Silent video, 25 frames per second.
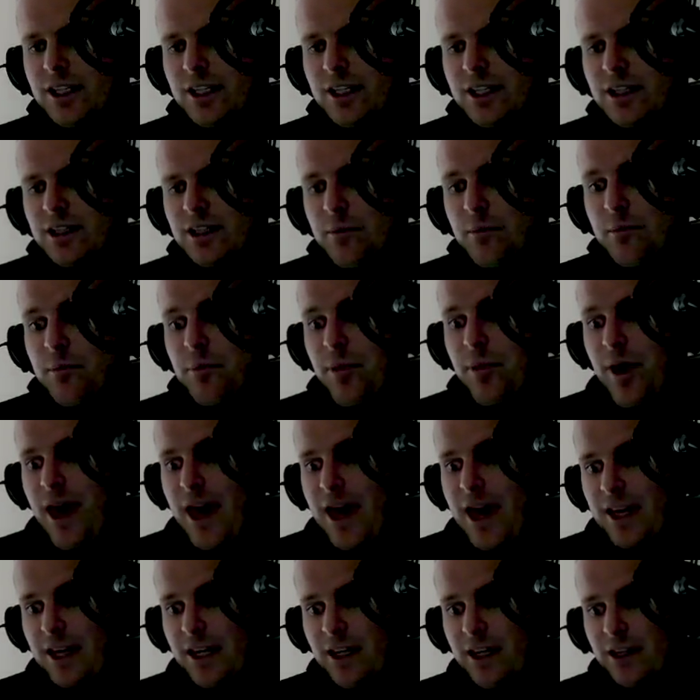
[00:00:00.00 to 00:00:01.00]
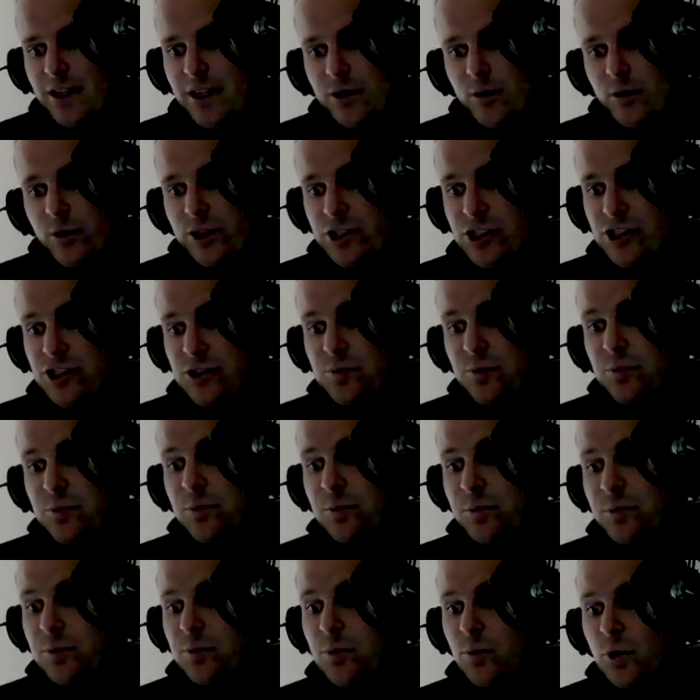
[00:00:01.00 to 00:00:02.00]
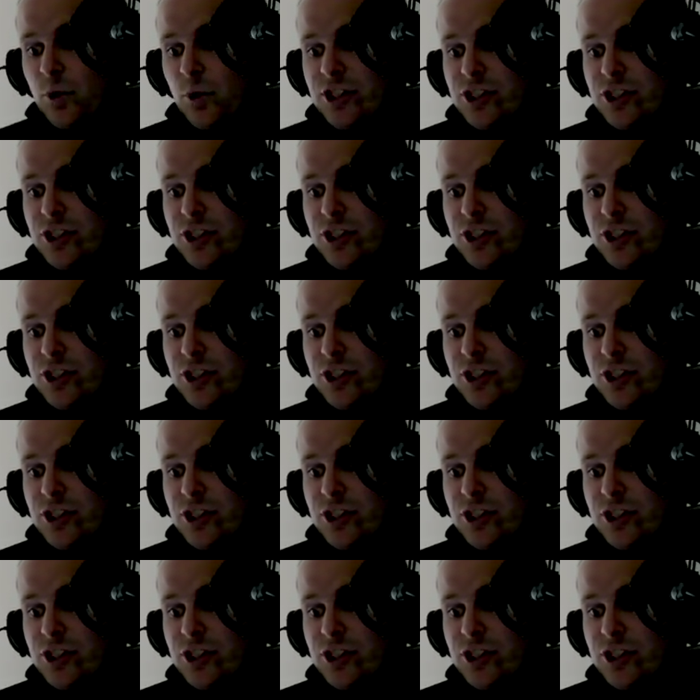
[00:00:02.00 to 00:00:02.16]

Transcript: The bank, which is